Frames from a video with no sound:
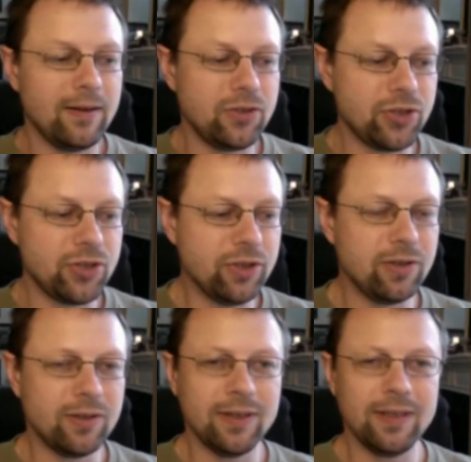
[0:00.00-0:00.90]

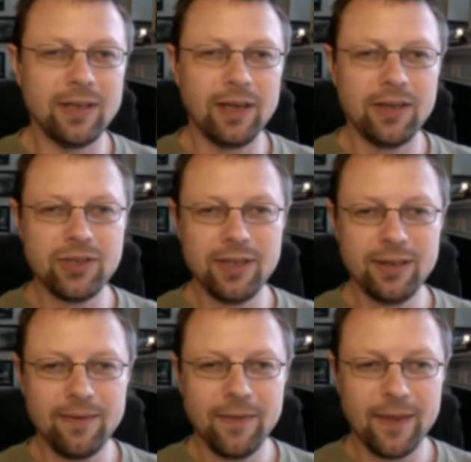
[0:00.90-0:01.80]
Qigong and Tai
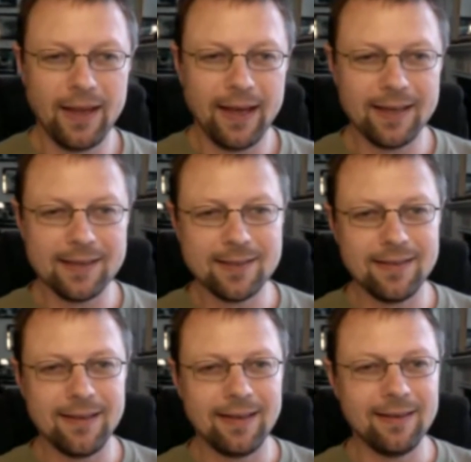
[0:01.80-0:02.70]
Chi as
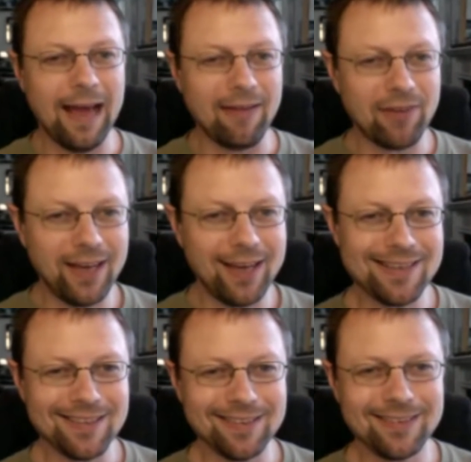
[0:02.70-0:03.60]
an
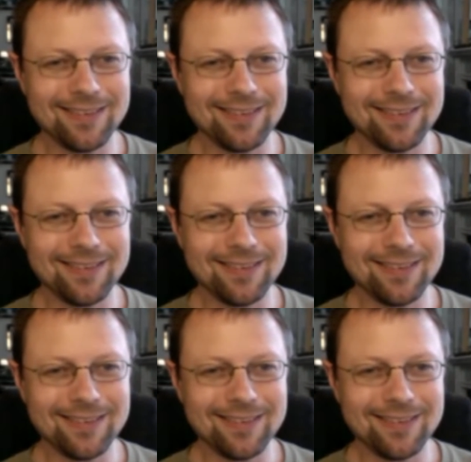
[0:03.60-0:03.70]
avocation,